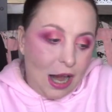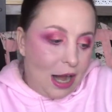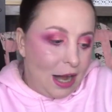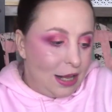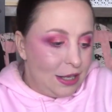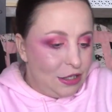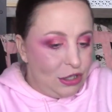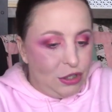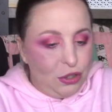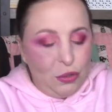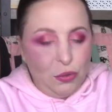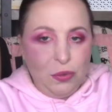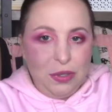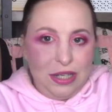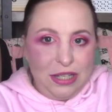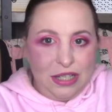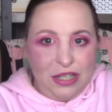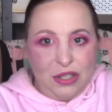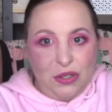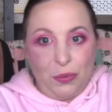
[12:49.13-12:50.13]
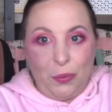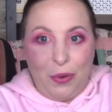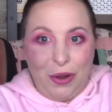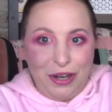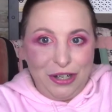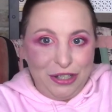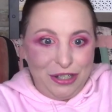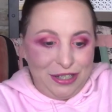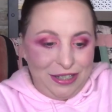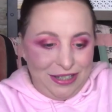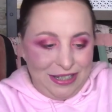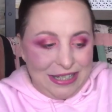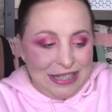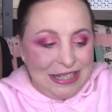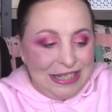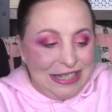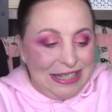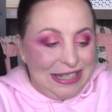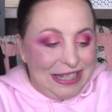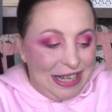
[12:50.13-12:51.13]
let's do these swatches and
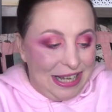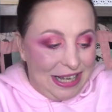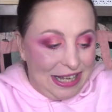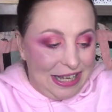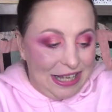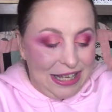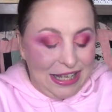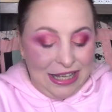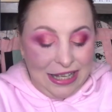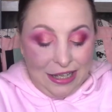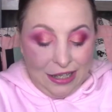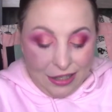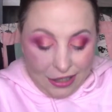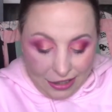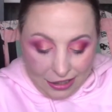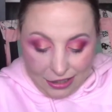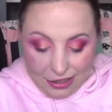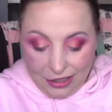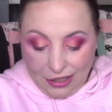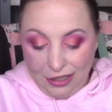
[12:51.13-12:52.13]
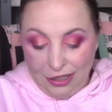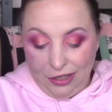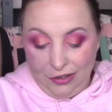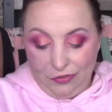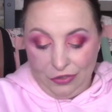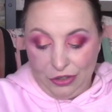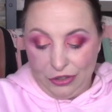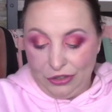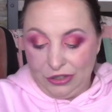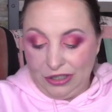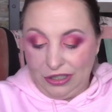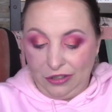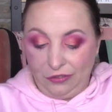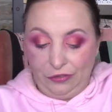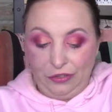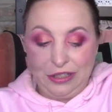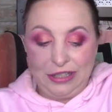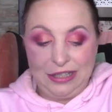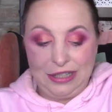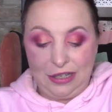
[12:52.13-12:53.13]
see if there's a
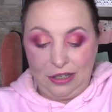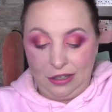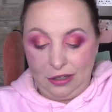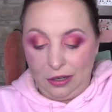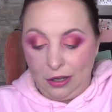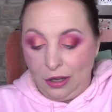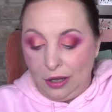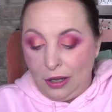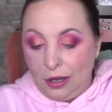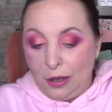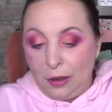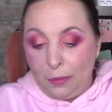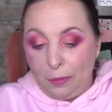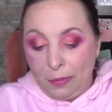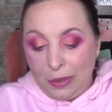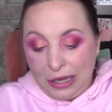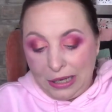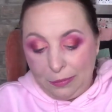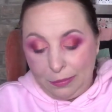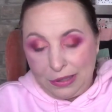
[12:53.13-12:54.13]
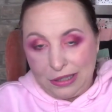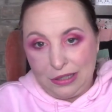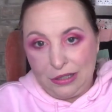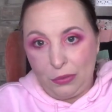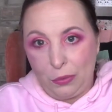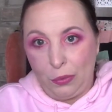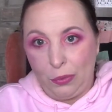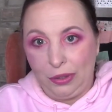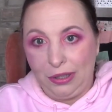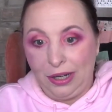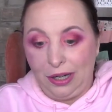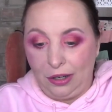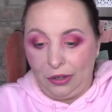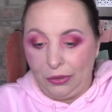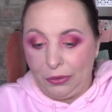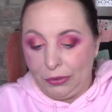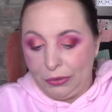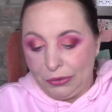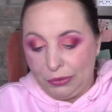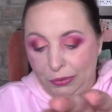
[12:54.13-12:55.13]
difference in pigments or
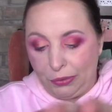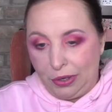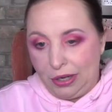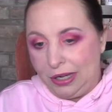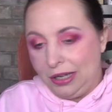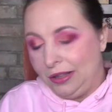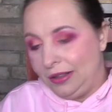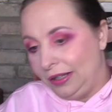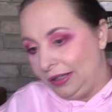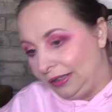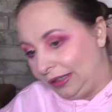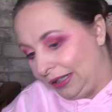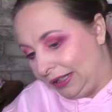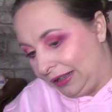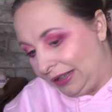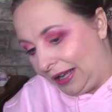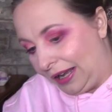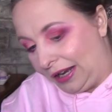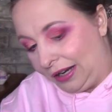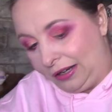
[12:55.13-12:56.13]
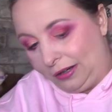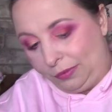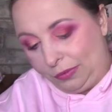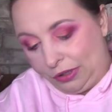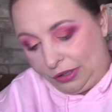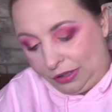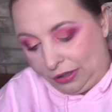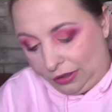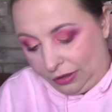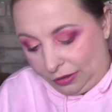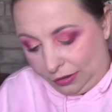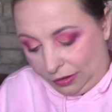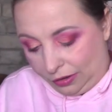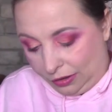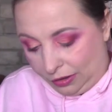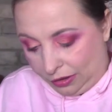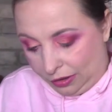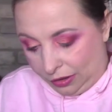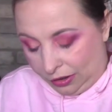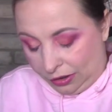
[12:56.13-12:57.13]
colors or anything like that. I'm just going to
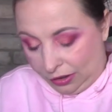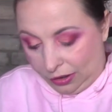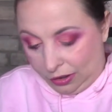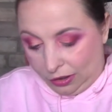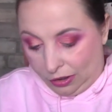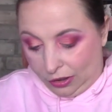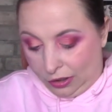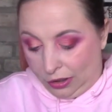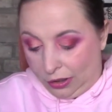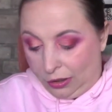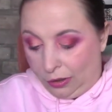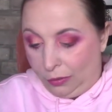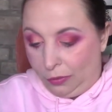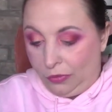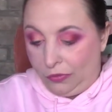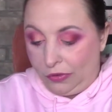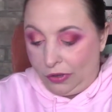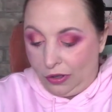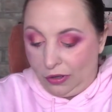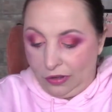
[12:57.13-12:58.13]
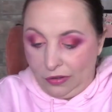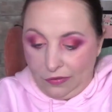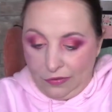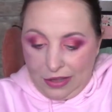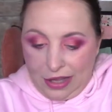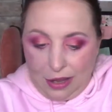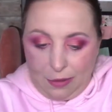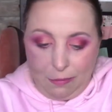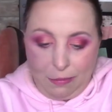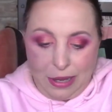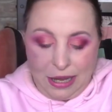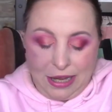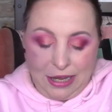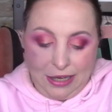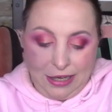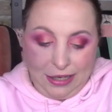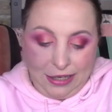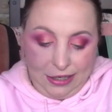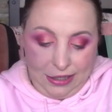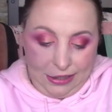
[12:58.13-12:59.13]
put all of that
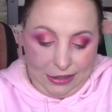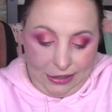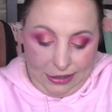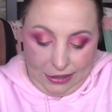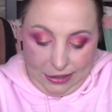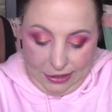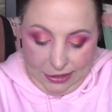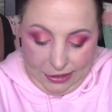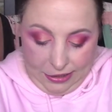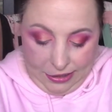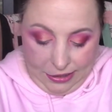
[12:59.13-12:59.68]
back.